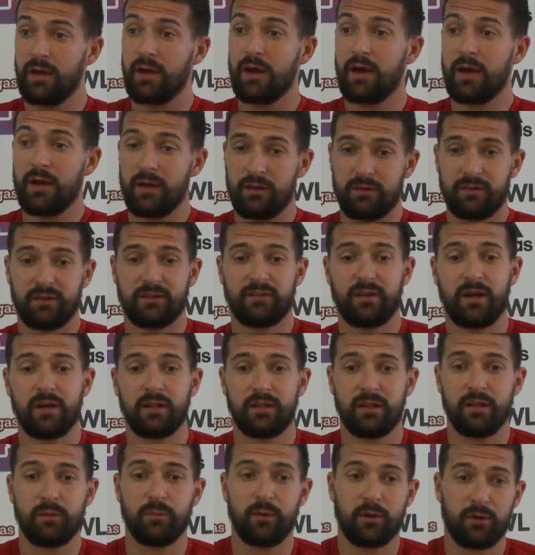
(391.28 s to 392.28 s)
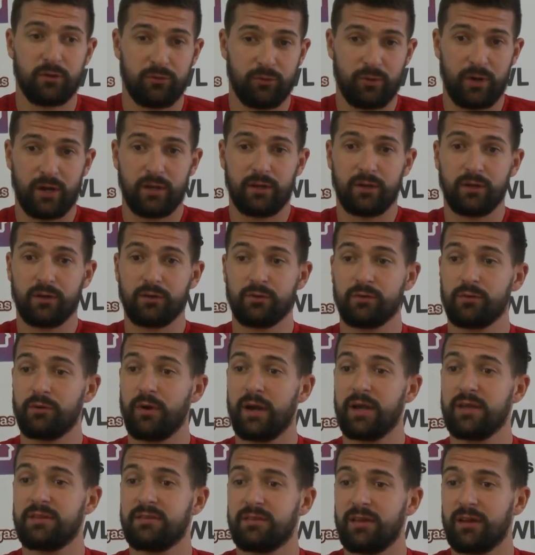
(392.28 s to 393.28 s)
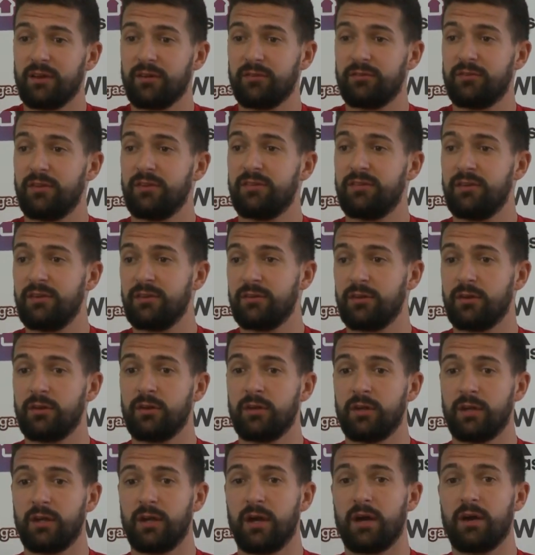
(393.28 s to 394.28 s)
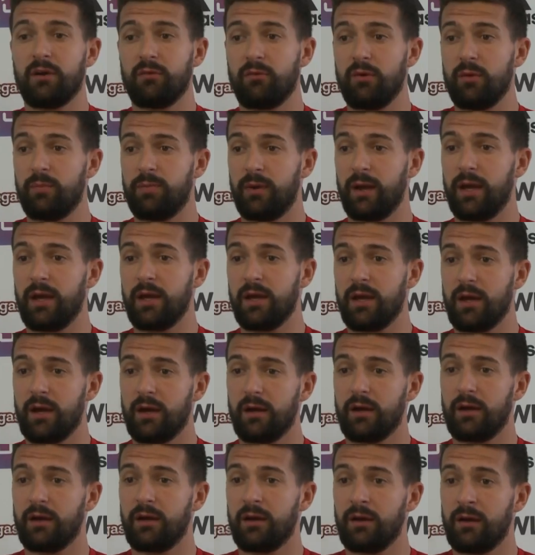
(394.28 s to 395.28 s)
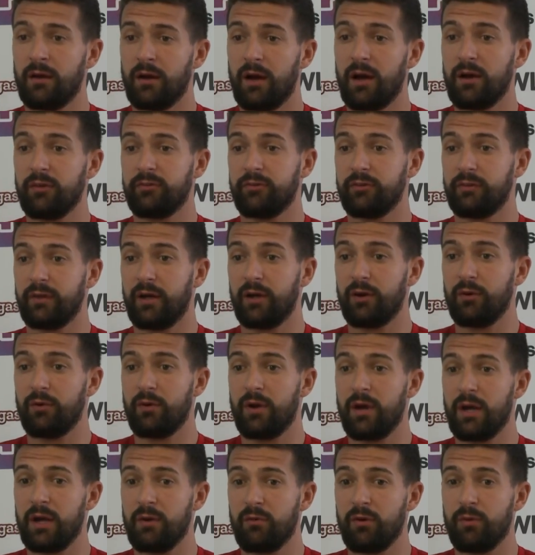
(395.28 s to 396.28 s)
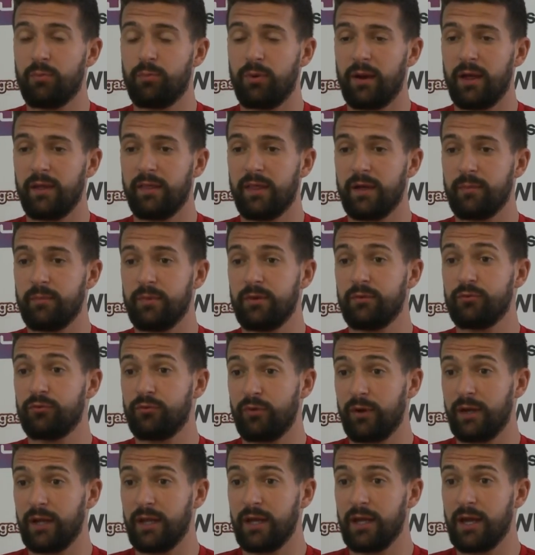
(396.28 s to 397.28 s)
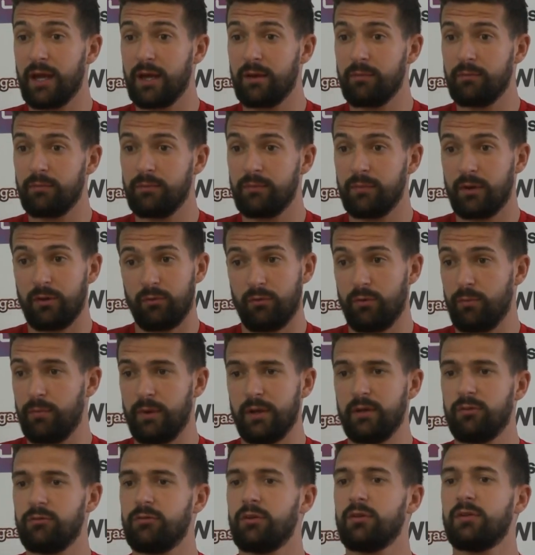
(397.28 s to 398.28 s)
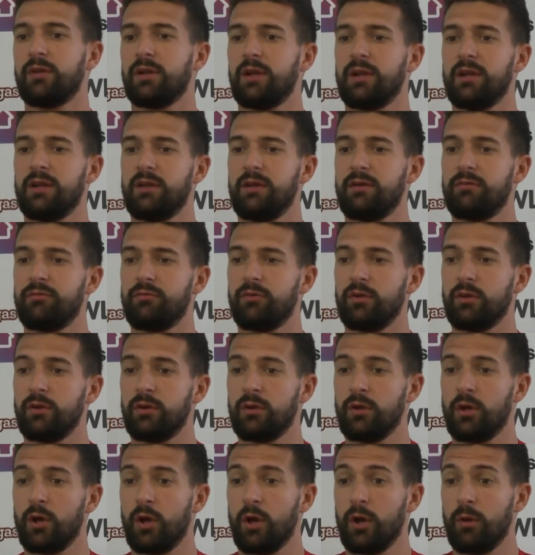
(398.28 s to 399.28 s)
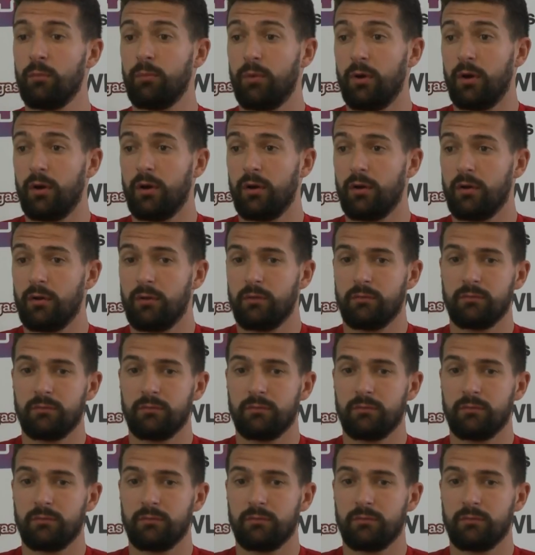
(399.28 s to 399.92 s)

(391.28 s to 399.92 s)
Yeah, it's exciting because we had a great start of the season, and now we play Arsenal away. We play them in friendly game. It will be totally different. But